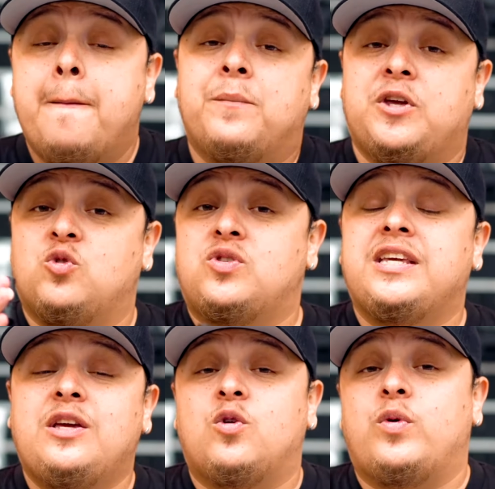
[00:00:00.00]
but you'll
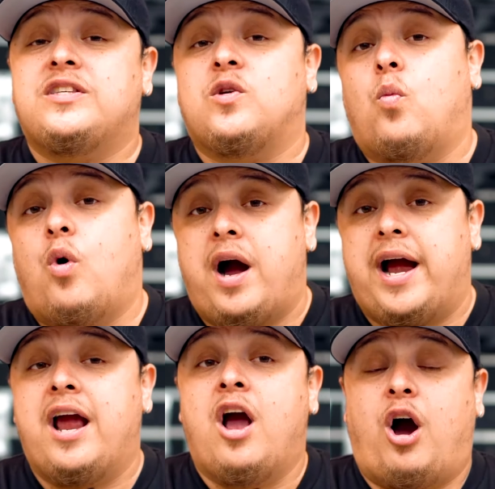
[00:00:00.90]
see the reason
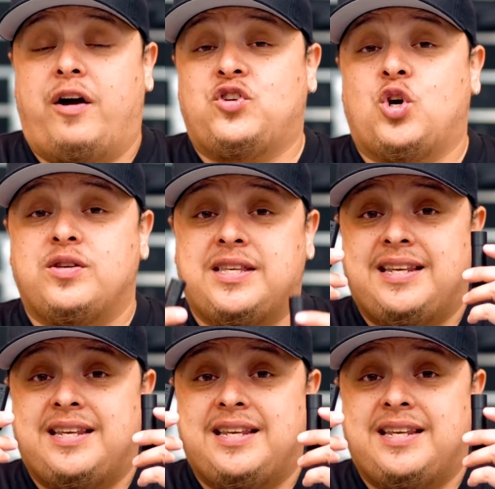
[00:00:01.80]
why I've chosen